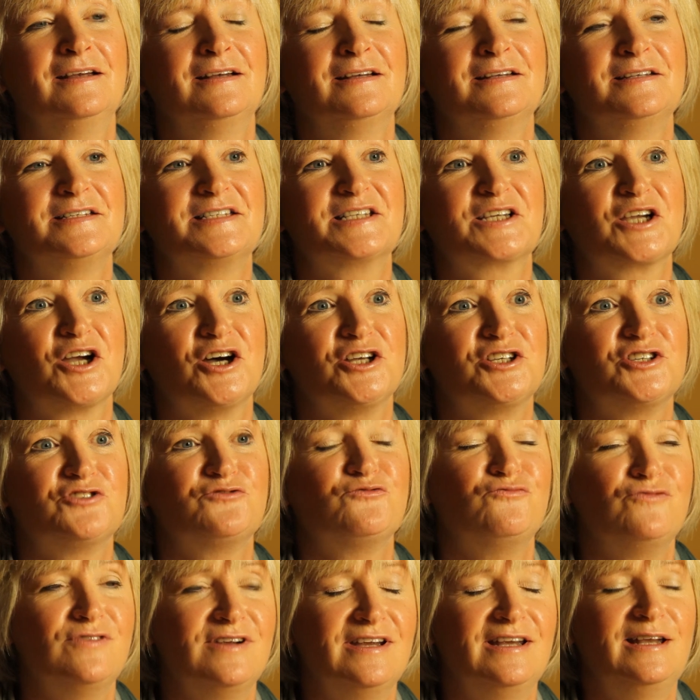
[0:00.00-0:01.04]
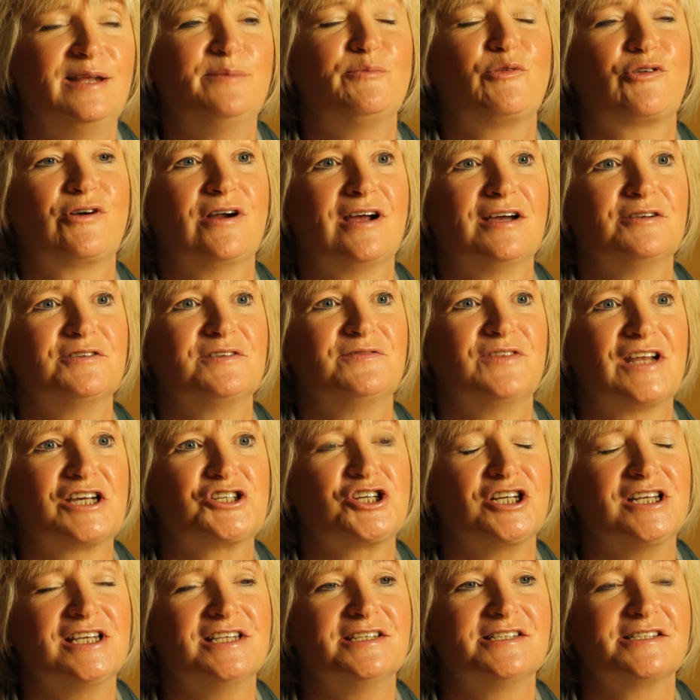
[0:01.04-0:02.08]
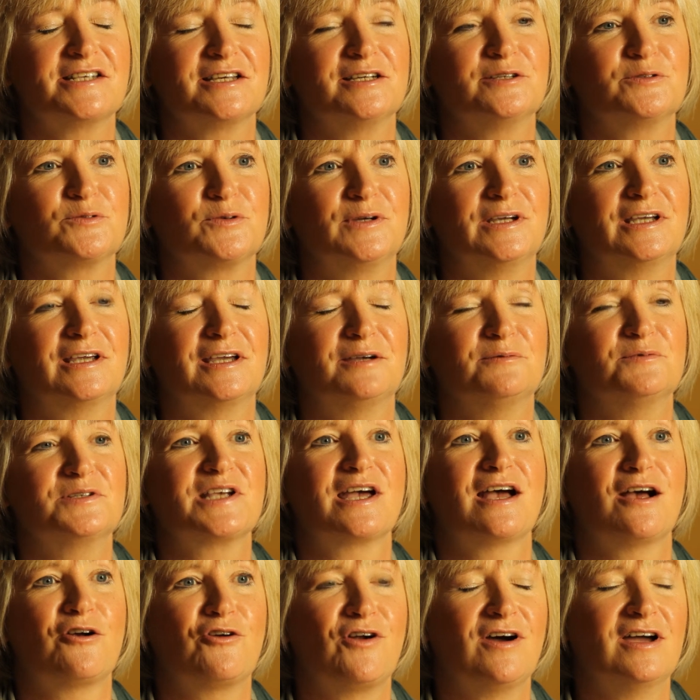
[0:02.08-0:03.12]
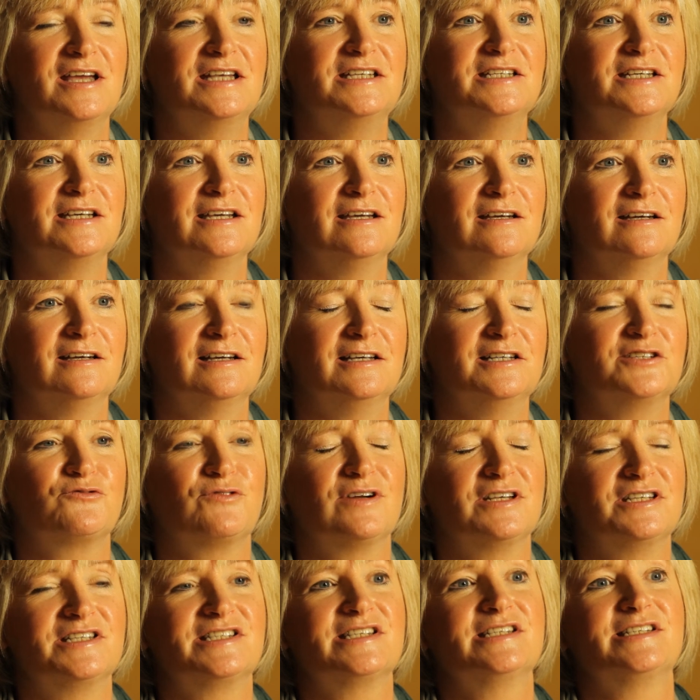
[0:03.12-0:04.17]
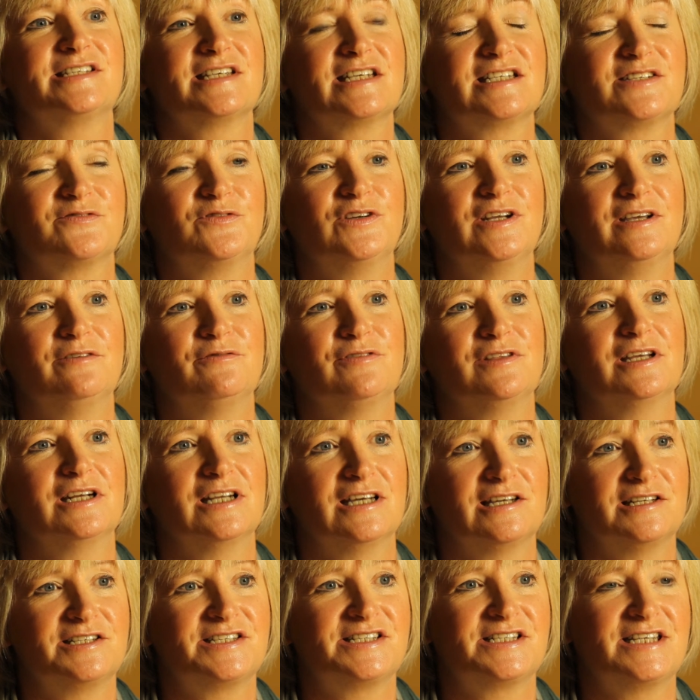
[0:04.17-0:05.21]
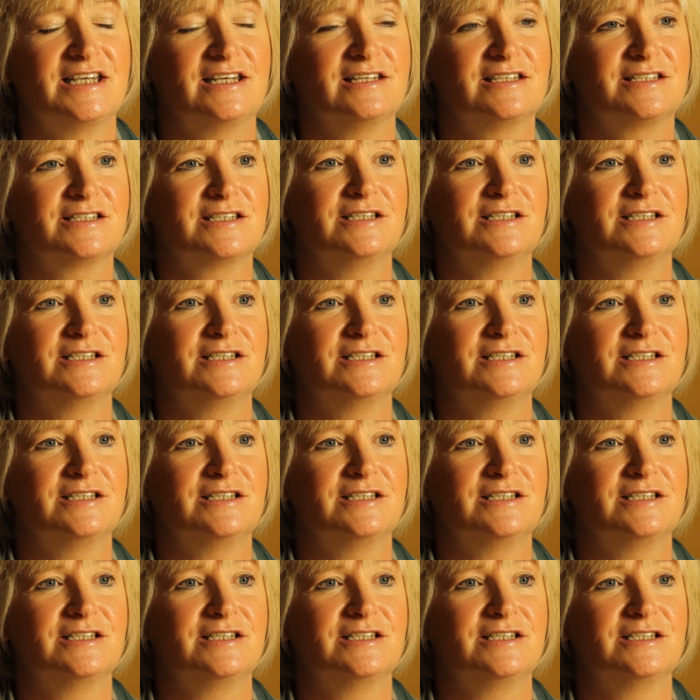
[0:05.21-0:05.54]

Cicada's really proud of National Insect Week. It was our idea. It's run successfully for the last six